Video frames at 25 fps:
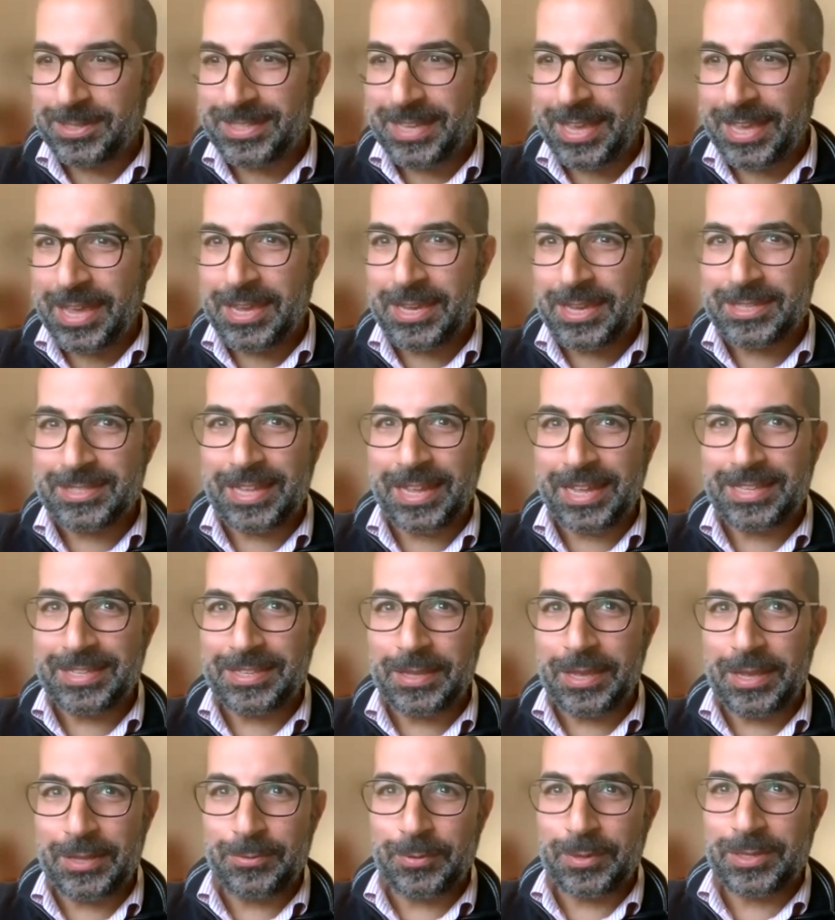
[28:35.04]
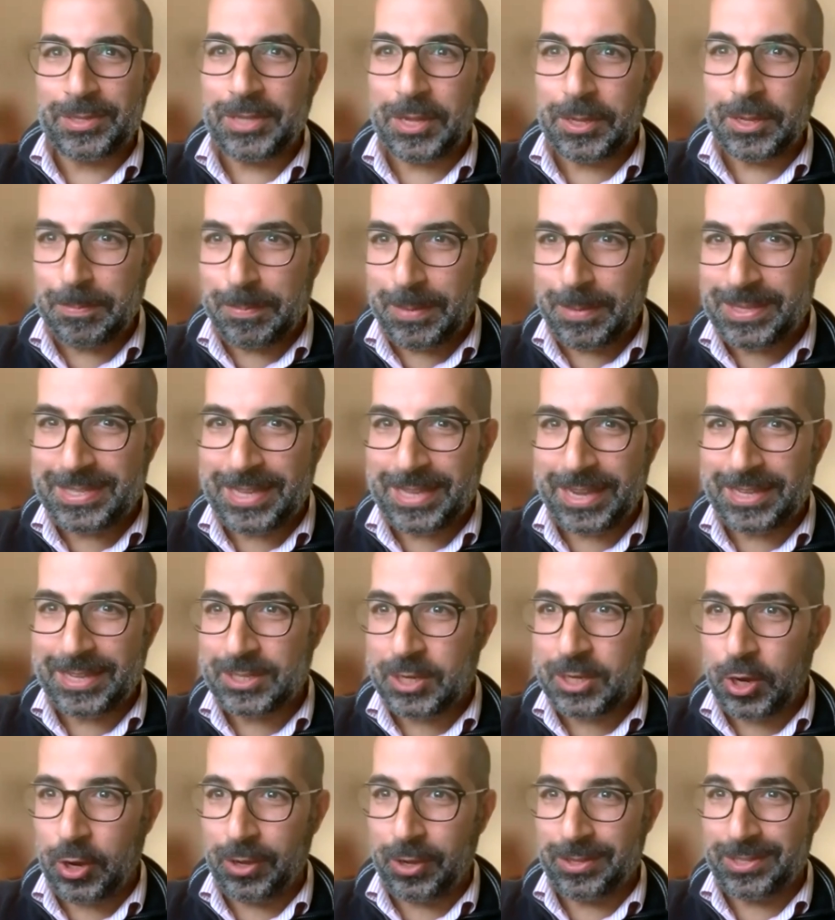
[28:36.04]
saying is that it was not midnight
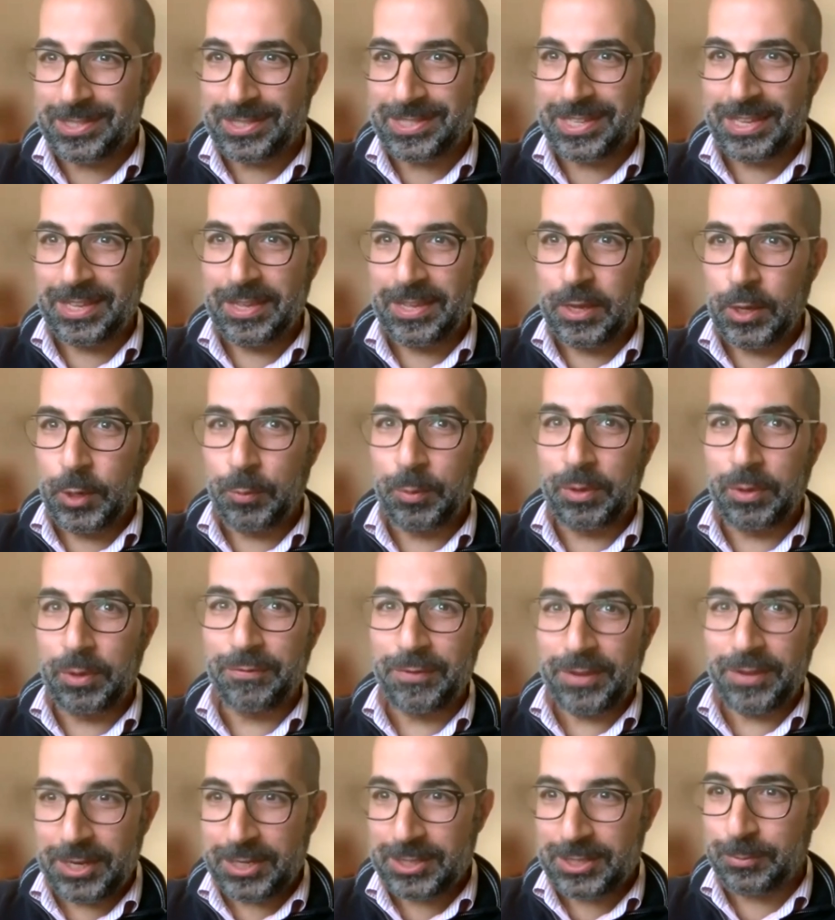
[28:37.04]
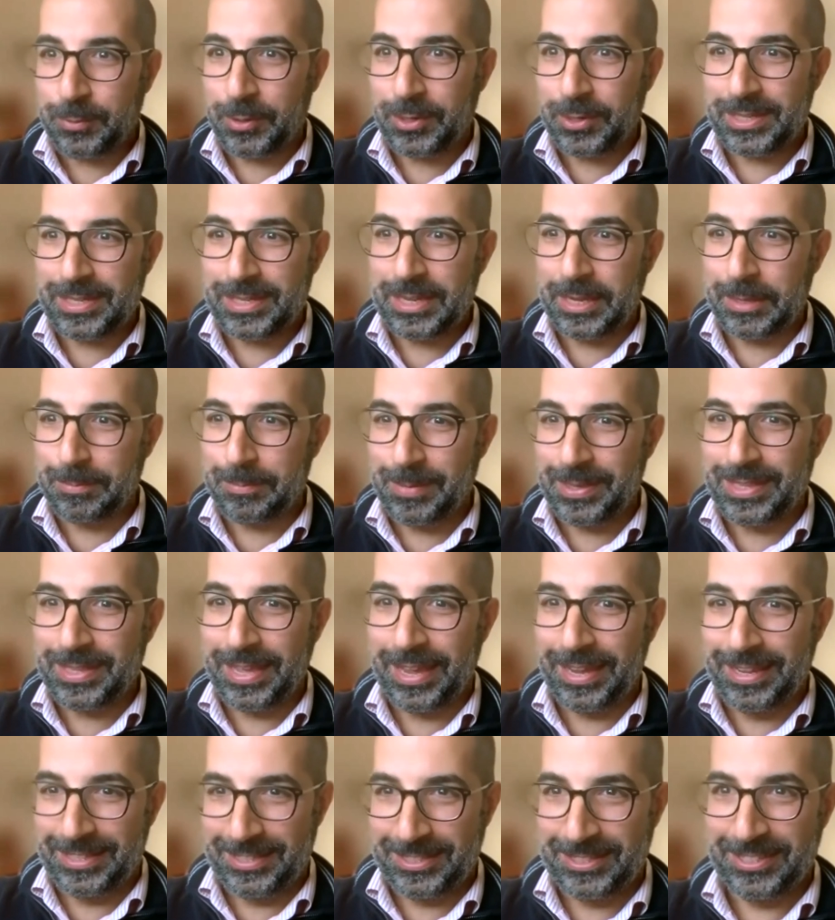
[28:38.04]
calls. We finished working at
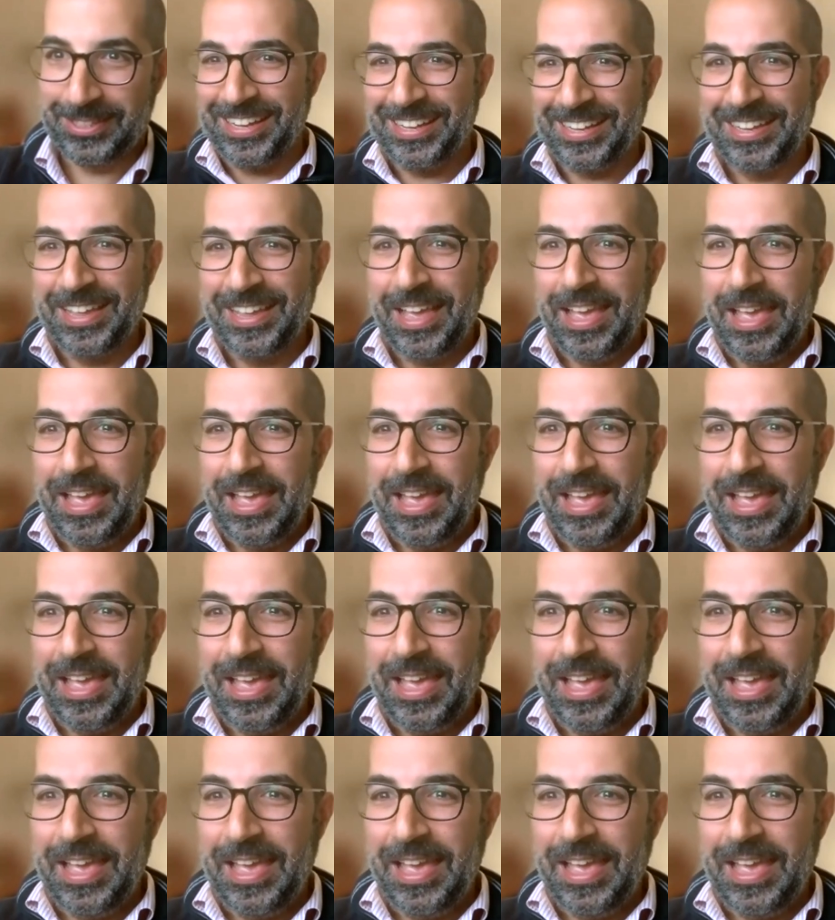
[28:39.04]
midnight, but it